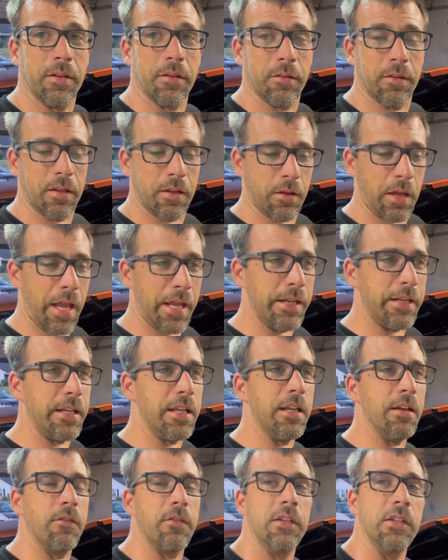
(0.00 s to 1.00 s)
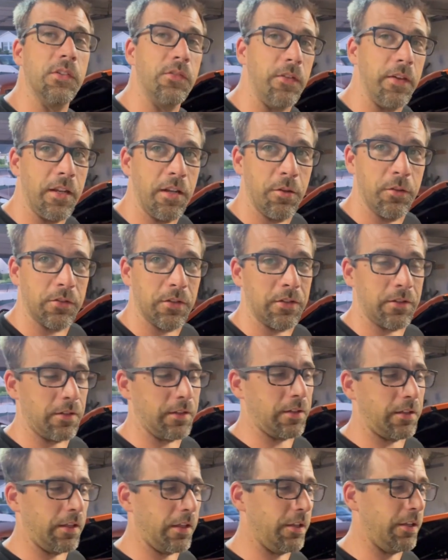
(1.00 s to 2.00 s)
But the idea of these videos
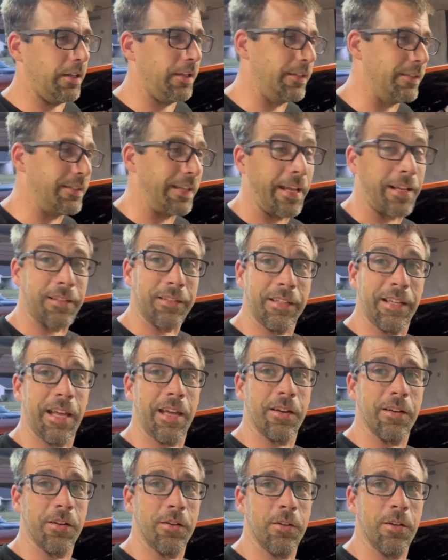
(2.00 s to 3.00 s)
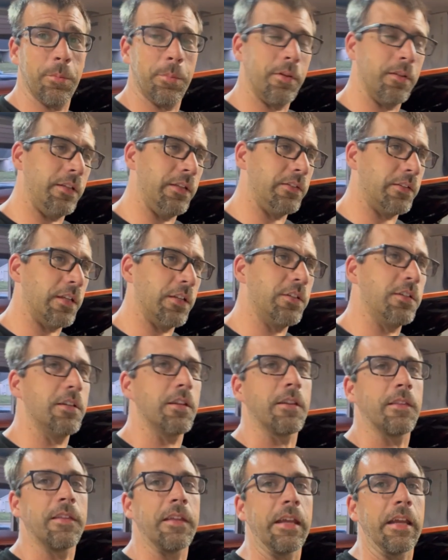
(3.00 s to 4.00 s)
isn't to tell you exactly how to do it, but at least
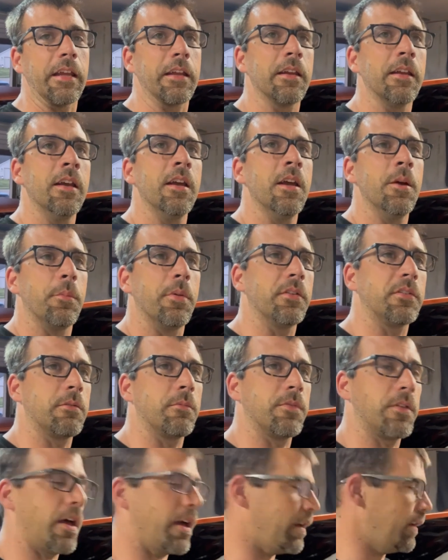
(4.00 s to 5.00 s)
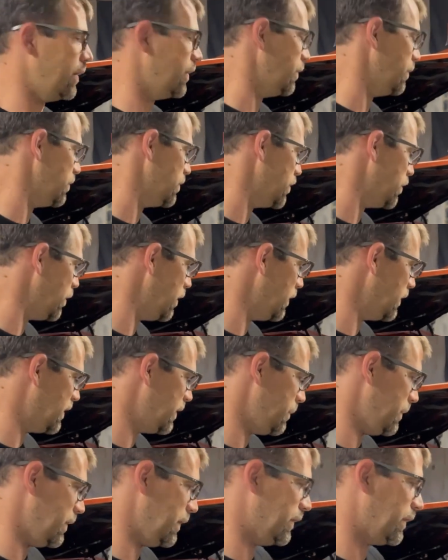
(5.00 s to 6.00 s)
get you to think, put some thought into it, show you
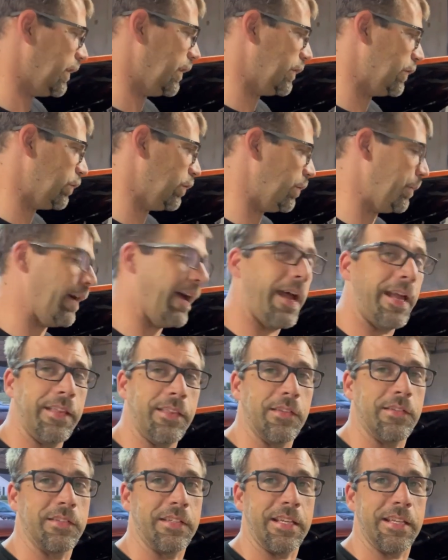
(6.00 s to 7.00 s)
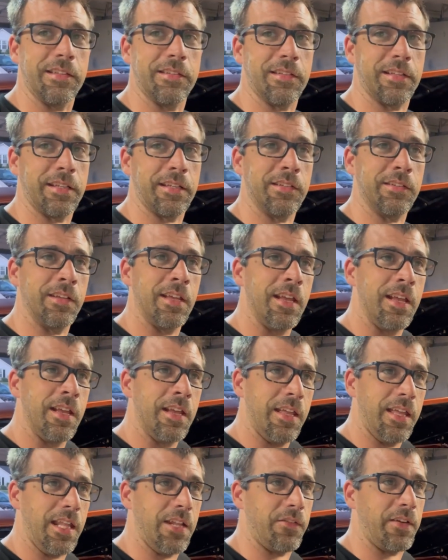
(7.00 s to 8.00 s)
some insight, show you behind the scenes things.
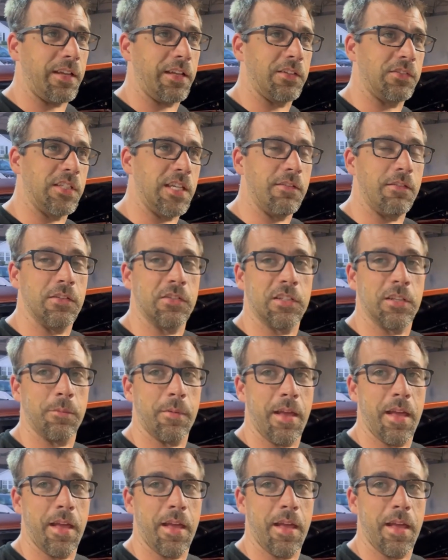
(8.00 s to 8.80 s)
And if I can save you some of the